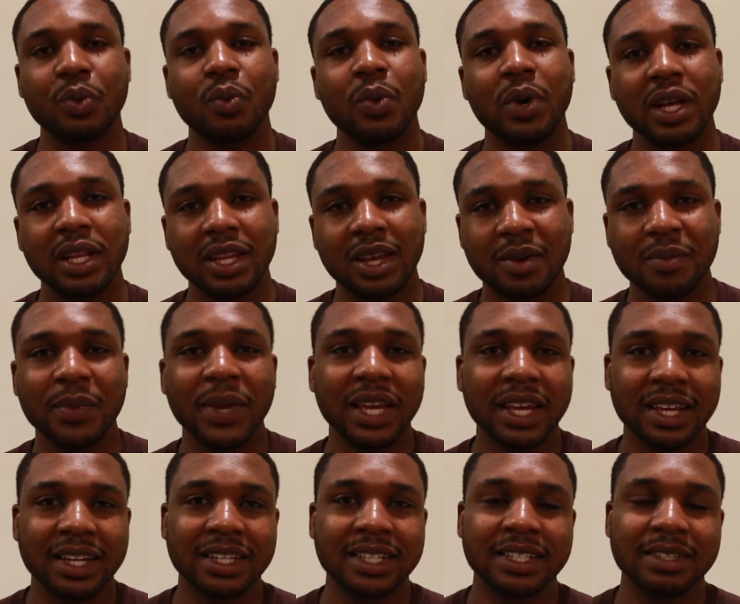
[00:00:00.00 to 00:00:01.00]
well, I'll
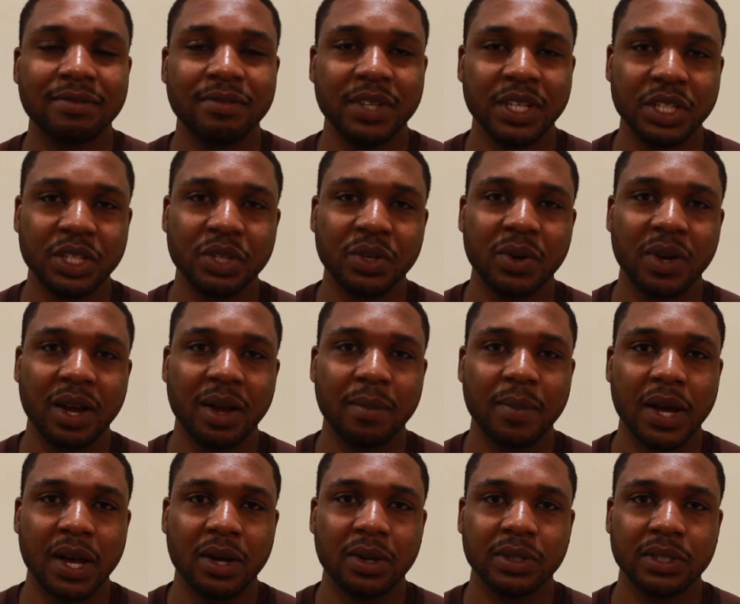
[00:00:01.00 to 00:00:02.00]
make another video
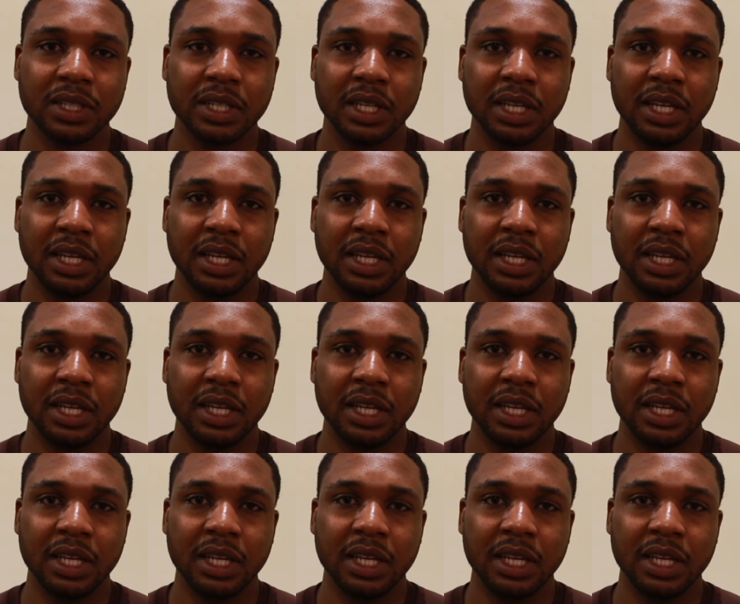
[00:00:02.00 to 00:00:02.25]
about